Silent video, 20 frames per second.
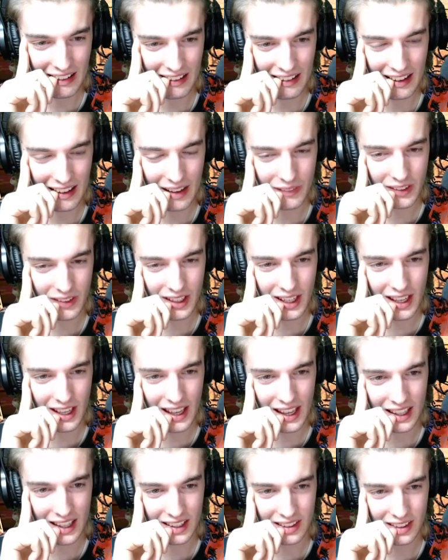I'm gonna
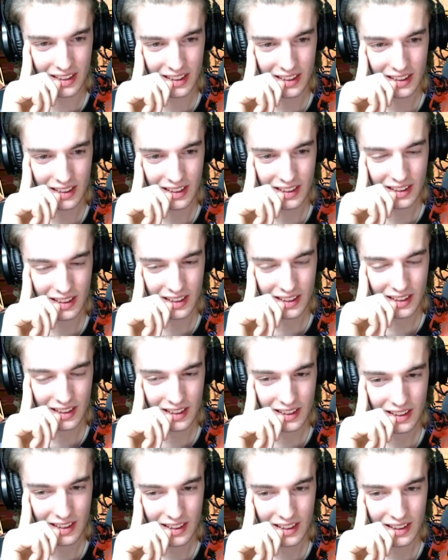end
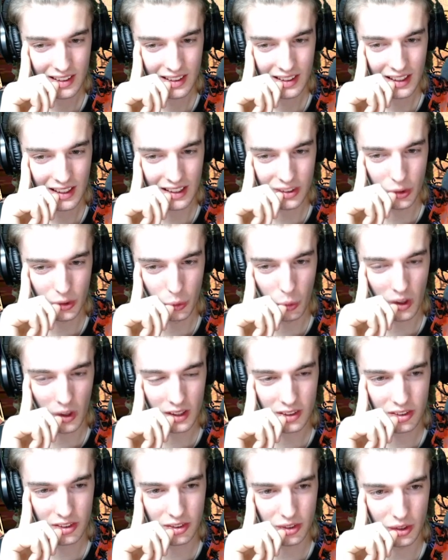and do 1,
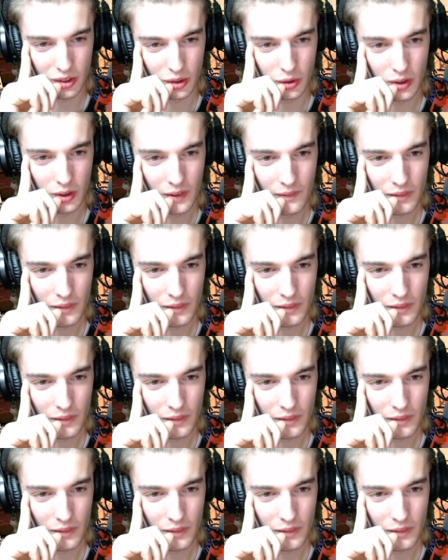2,